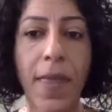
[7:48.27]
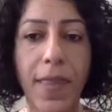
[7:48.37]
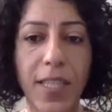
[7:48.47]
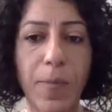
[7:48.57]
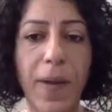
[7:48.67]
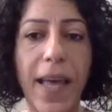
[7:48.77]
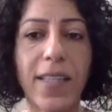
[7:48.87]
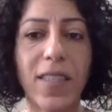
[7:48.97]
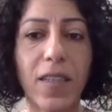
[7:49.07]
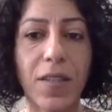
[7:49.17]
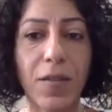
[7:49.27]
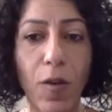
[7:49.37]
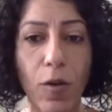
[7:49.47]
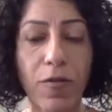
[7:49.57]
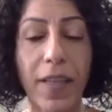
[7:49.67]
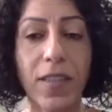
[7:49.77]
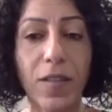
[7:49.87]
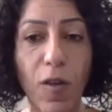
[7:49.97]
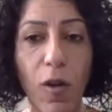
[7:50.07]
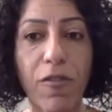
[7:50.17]
These plans revolve and
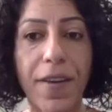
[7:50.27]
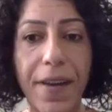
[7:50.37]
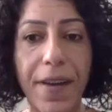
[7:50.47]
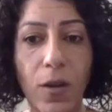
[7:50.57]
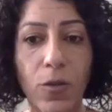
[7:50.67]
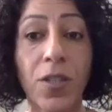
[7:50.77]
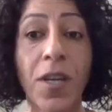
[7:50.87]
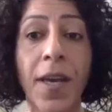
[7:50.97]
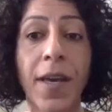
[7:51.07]
evolve around